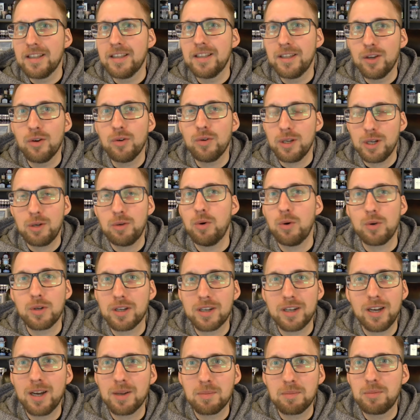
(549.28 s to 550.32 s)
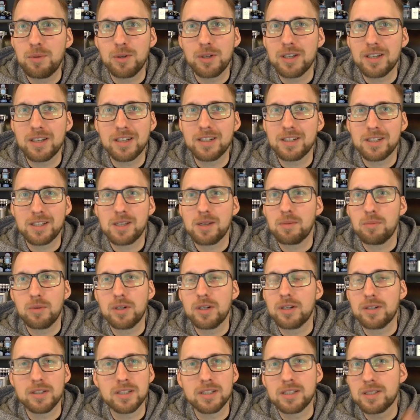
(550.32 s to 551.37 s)
The only quote I can't put in here
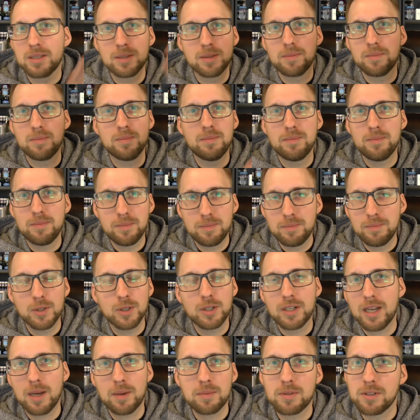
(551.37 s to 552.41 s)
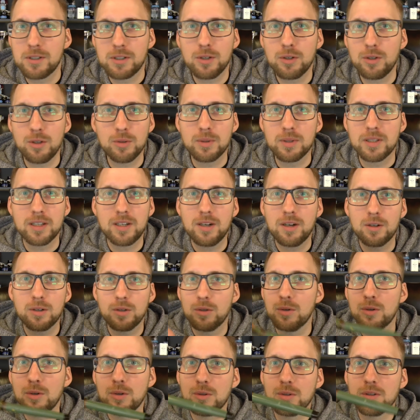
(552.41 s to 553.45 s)
somewhere is put Captain Solo in the
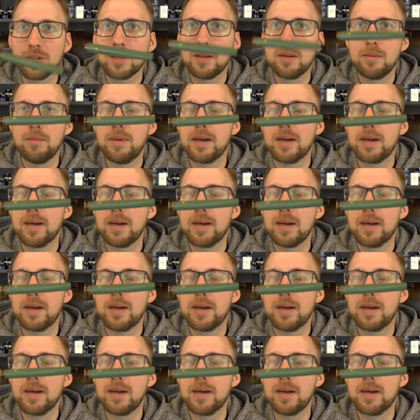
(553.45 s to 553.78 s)
cargo hold.